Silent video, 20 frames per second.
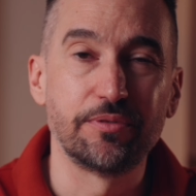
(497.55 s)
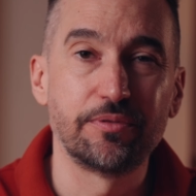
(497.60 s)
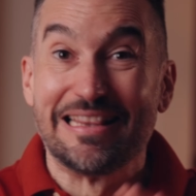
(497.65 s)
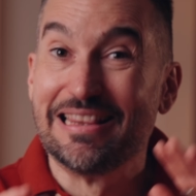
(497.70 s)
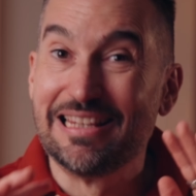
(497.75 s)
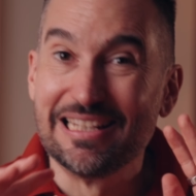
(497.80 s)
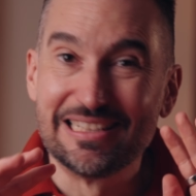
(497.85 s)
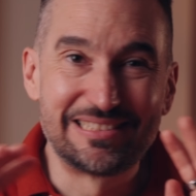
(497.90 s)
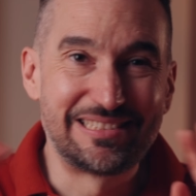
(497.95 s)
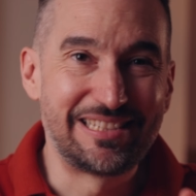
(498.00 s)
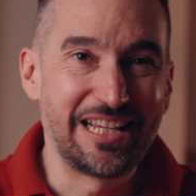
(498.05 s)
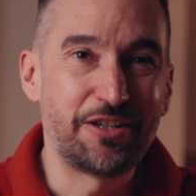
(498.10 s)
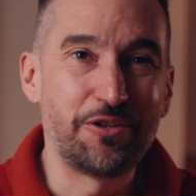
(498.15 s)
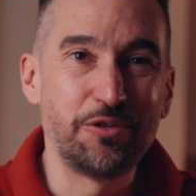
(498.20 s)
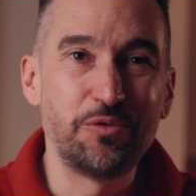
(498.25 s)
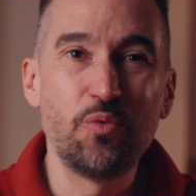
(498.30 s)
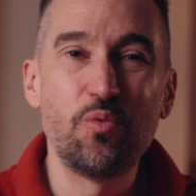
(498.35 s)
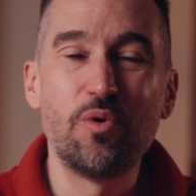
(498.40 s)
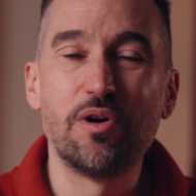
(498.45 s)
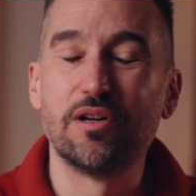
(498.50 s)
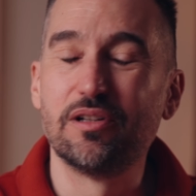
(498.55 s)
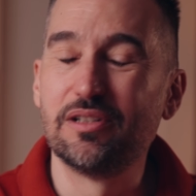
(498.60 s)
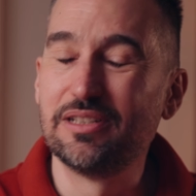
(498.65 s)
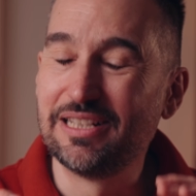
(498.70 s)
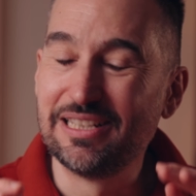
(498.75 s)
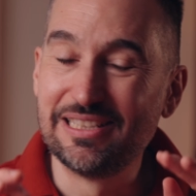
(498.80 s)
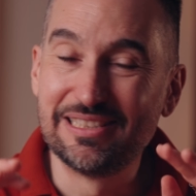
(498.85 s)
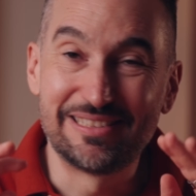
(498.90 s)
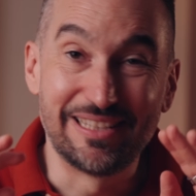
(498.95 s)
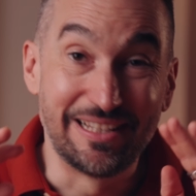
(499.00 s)
The second one
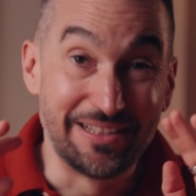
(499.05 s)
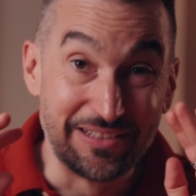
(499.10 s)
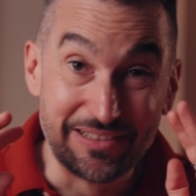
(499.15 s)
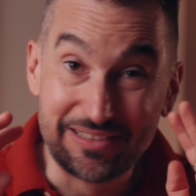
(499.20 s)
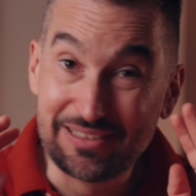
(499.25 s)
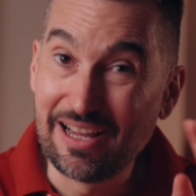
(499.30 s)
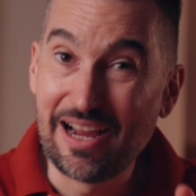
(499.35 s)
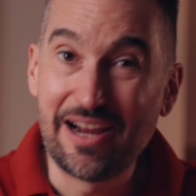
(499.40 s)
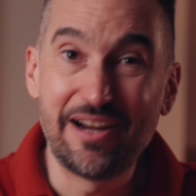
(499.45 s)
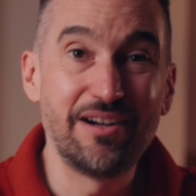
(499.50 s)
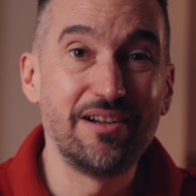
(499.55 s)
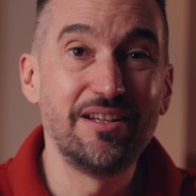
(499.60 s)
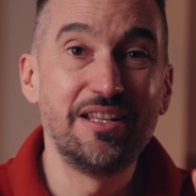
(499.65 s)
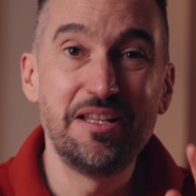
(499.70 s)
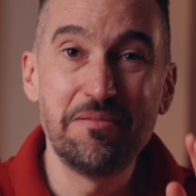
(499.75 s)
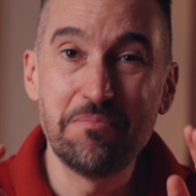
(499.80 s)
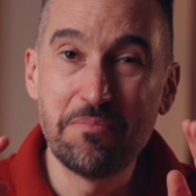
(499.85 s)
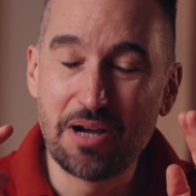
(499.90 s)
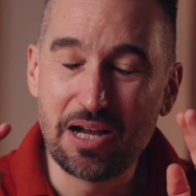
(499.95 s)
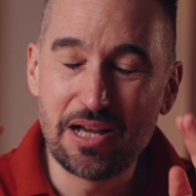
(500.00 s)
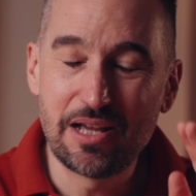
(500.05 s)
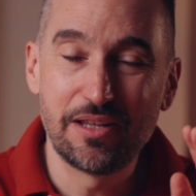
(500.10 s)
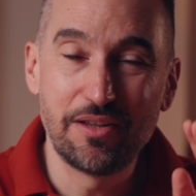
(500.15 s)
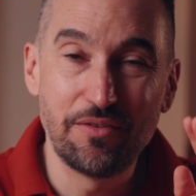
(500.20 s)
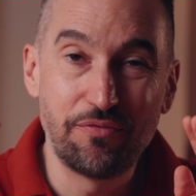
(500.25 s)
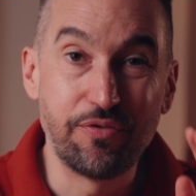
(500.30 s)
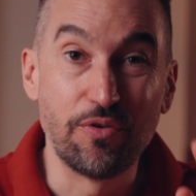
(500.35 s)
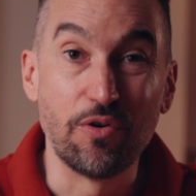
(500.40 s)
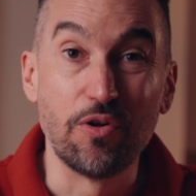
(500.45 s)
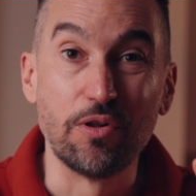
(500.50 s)
is entirely my
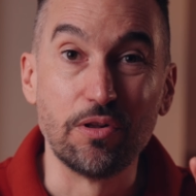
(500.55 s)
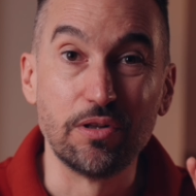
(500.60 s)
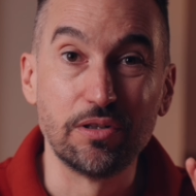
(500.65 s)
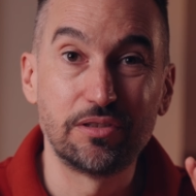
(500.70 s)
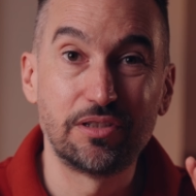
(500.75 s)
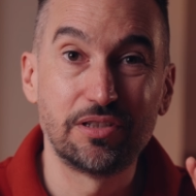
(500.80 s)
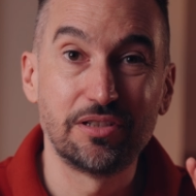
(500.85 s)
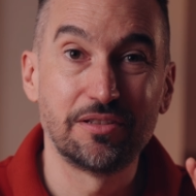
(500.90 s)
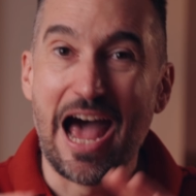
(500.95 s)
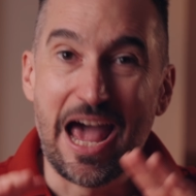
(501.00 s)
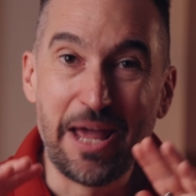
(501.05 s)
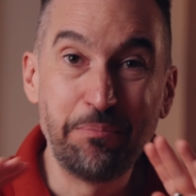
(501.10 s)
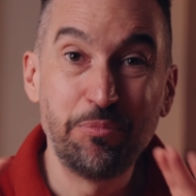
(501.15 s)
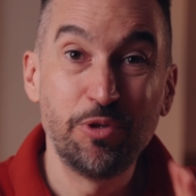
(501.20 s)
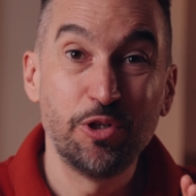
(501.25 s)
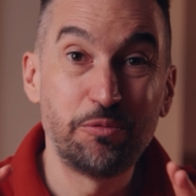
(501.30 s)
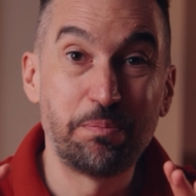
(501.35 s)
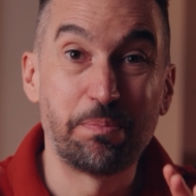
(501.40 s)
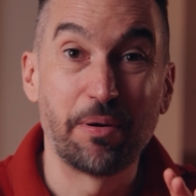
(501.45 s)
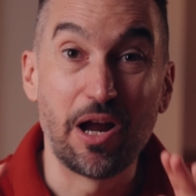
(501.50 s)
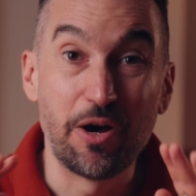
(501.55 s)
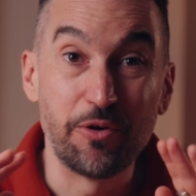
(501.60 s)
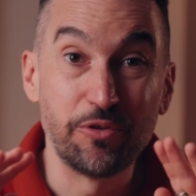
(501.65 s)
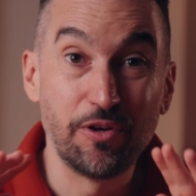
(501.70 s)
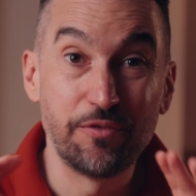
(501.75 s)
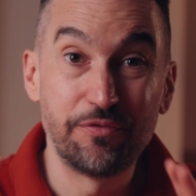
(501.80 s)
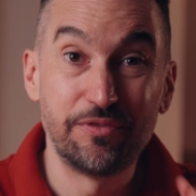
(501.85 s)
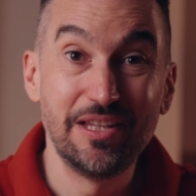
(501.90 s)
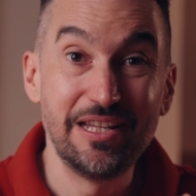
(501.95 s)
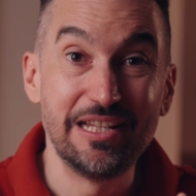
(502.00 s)
fault. I'm not proud
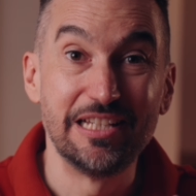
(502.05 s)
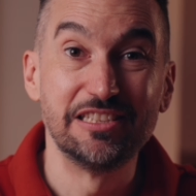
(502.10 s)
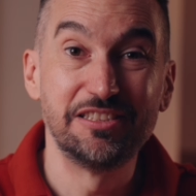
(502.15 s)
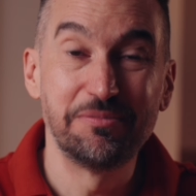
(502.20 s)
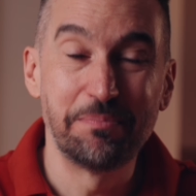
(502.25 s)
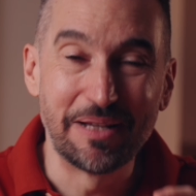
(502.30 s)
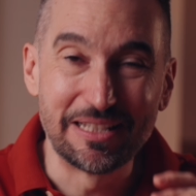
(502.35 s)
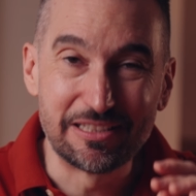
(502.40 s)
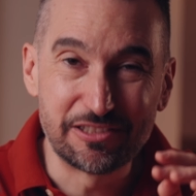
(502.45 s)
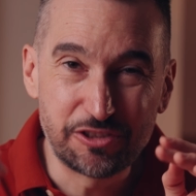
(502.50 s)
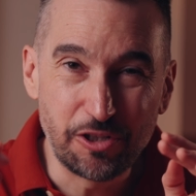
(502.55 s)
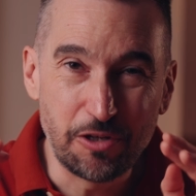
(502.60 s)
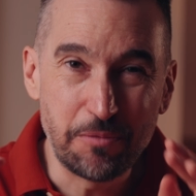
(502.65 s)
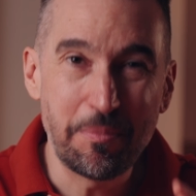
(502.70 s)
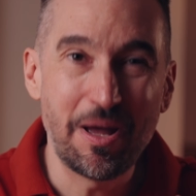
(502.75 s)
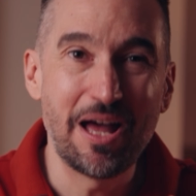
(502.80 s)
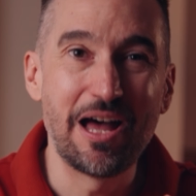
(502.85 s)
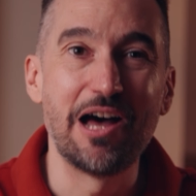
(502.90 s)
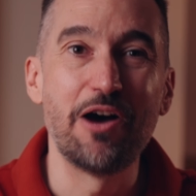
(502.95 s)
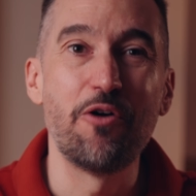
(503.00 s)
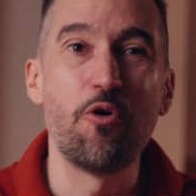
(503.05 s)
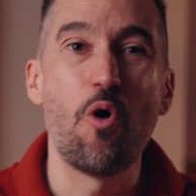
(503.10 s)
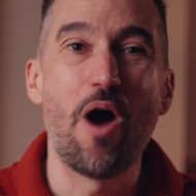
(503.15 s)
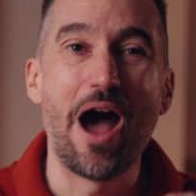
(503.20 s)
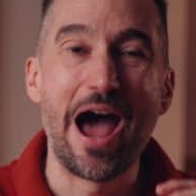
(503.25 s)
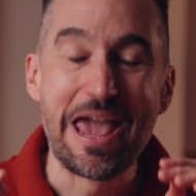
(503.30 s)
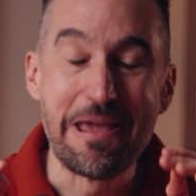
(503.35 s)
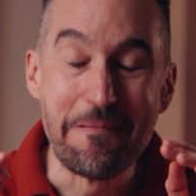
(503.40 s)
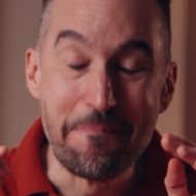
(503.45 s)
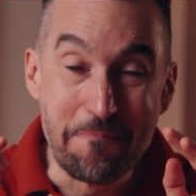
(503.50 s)
of this, but somehow
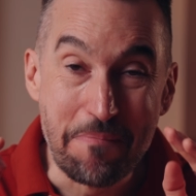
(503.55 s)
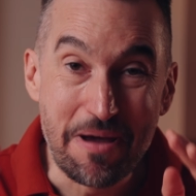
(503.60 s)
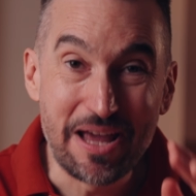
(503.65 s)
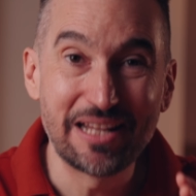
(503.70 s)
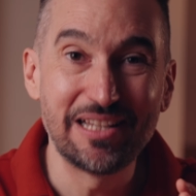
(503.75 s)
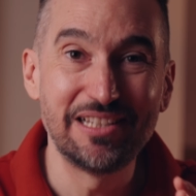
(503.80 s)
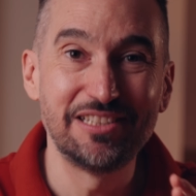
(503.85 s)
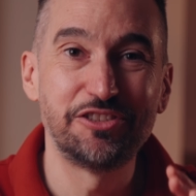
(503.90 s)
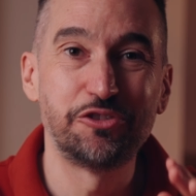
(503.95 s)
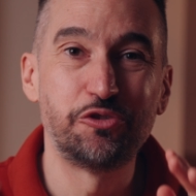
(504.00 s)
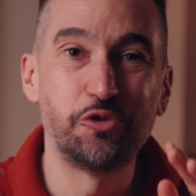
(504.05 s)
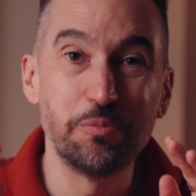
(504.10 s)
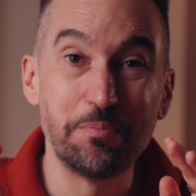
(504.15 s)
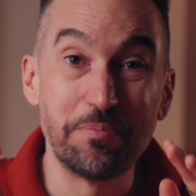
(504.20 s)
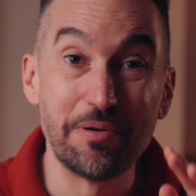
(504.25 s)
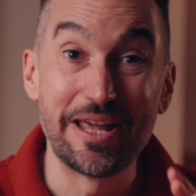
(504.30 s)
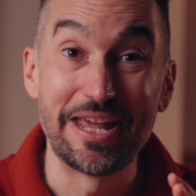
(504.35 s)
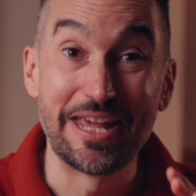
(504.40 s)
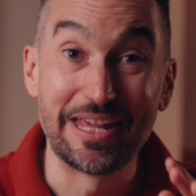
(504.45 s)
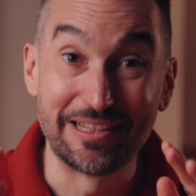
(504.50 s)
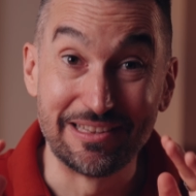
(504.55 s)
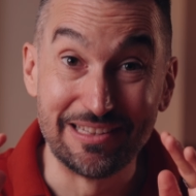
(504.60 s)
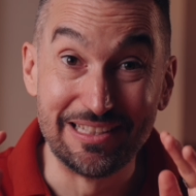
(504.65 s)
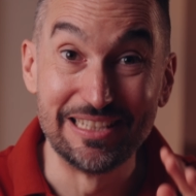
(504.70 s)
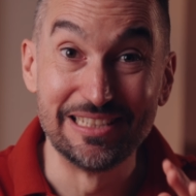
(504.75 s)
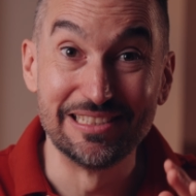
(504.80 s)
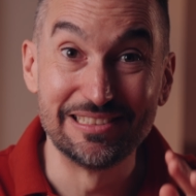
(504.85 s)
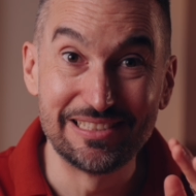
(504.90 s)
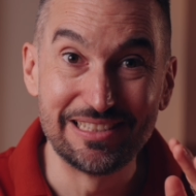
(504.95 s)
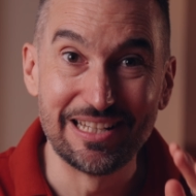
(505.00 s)
I managed to break
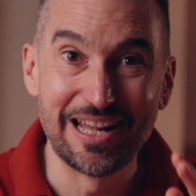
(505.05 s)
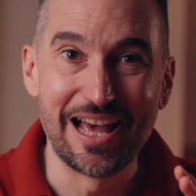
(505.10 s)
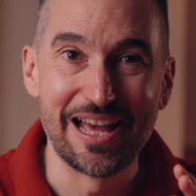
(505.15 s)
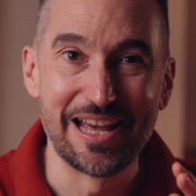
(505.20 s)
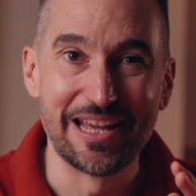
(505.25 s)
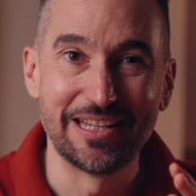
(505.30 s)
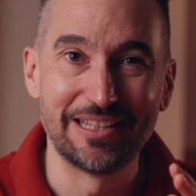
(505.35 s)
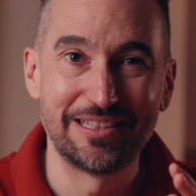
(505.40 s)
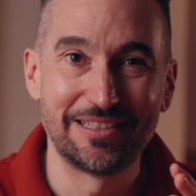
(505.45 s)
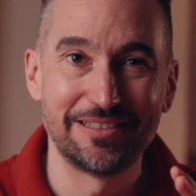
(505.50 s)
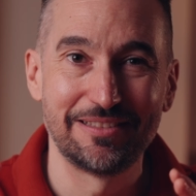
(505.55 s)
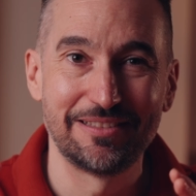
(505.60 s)
this light.